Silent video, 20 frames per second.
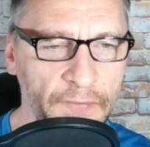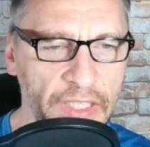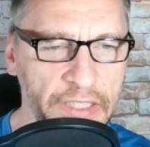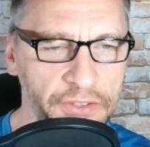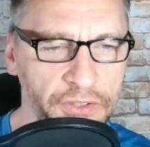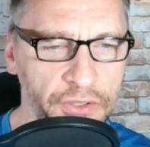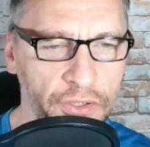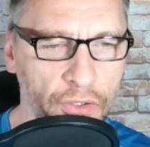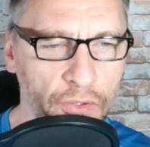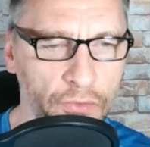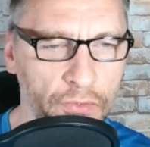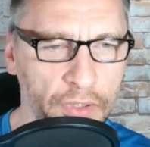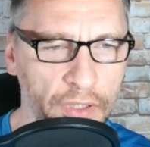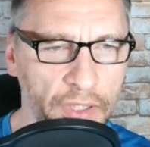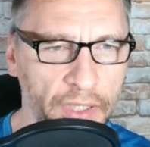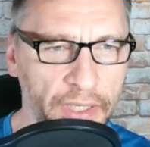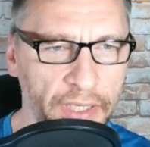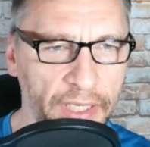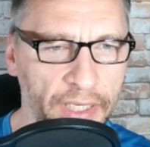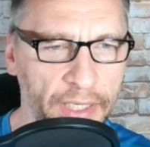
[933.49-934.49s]
So
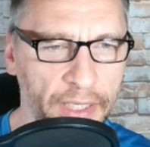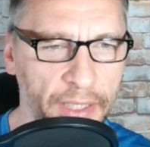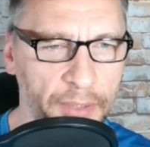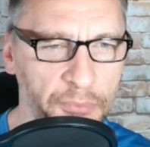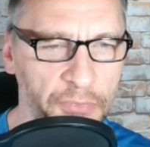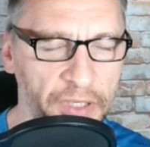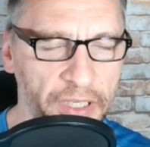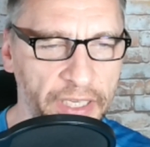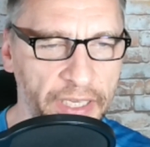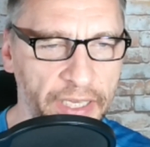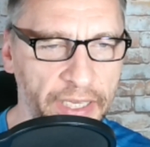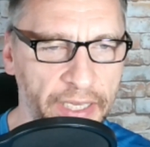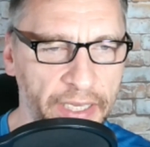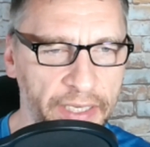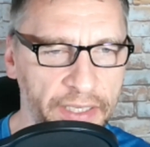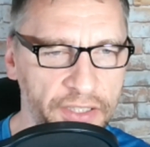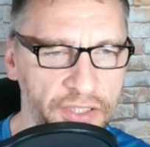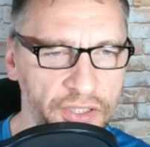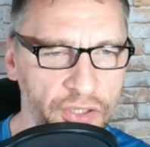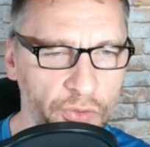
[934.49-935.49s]

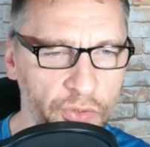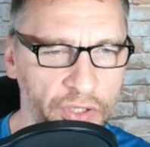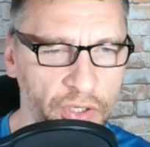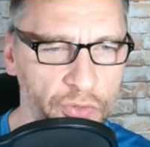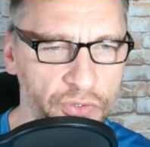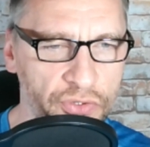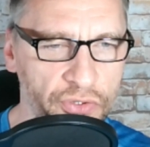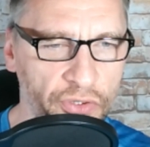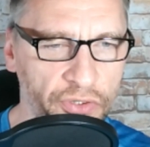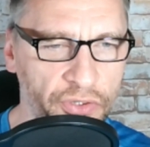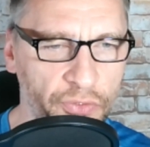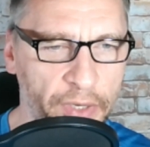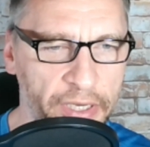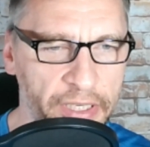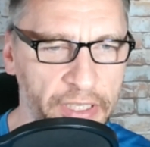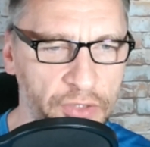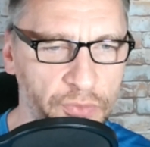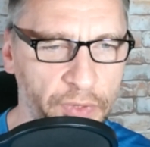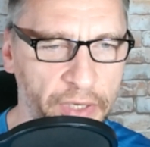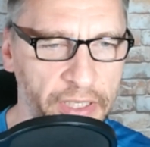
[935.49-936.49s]
and so it goes on
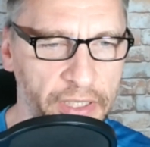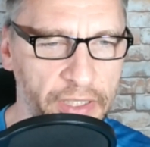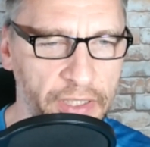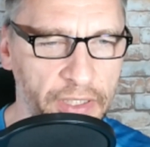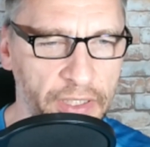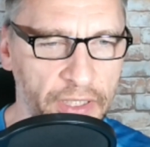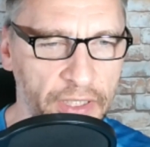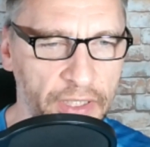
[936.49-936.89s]
2020